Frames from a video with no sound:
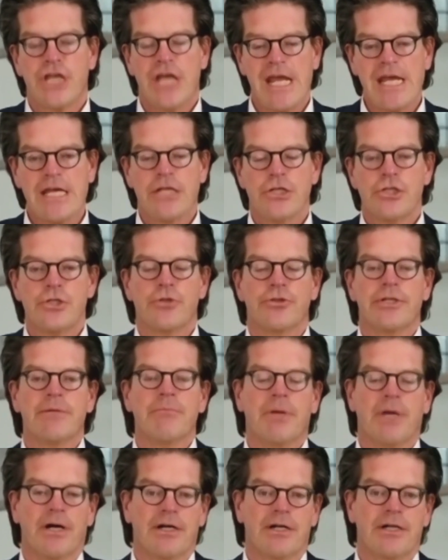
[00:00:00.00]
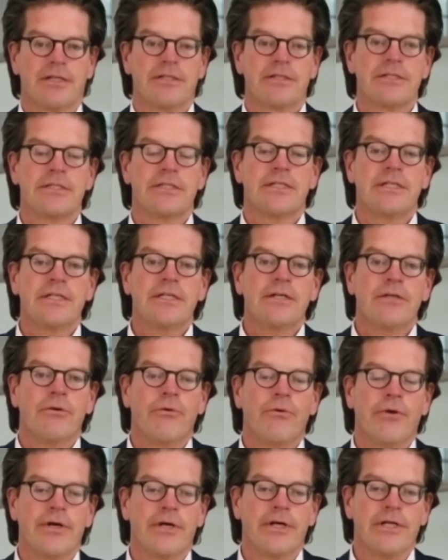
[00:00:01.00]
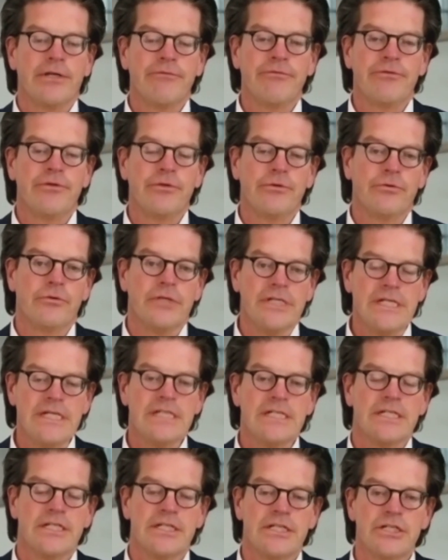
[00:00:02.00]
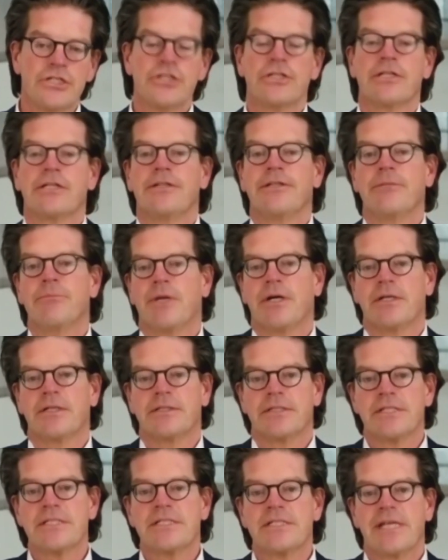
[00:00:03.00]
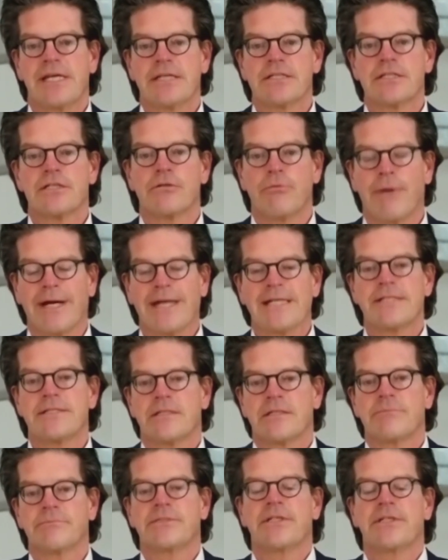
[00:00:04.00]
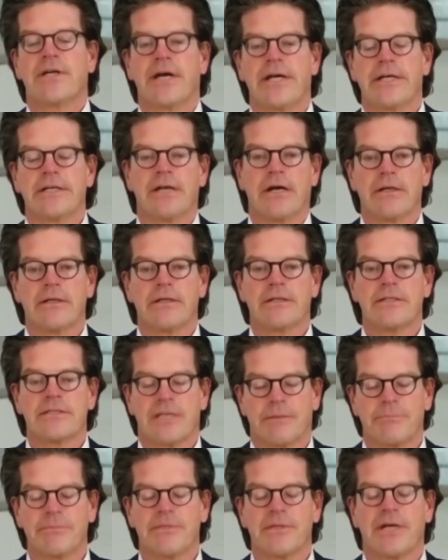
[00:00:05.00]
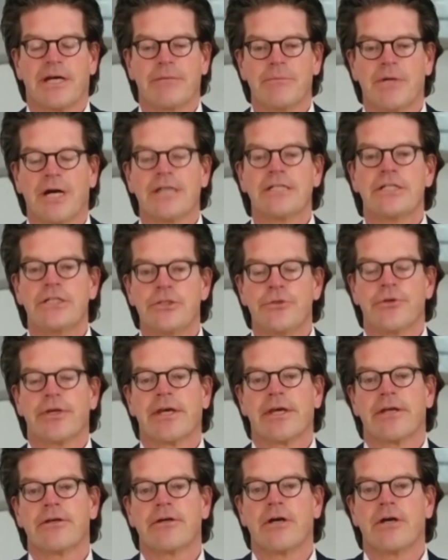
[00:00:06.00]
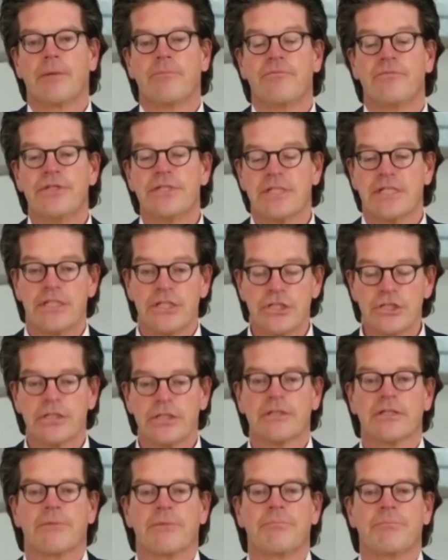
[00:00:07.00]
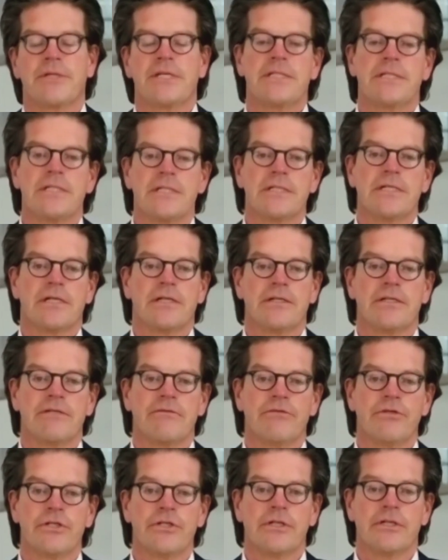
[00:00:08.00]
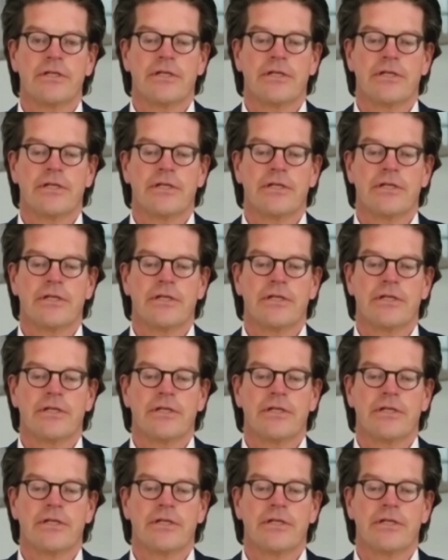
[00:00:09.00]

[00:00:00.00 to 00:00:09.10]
change your demand or if you need additional demand, this takes quite some time, some time until you can cut this additional capacity and